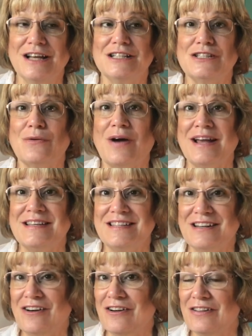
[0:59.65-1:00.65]
So I
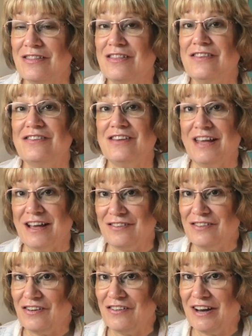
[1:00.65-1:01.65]
started this
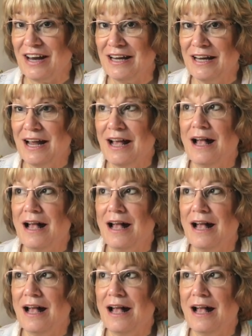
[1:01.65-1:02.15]
yesterday,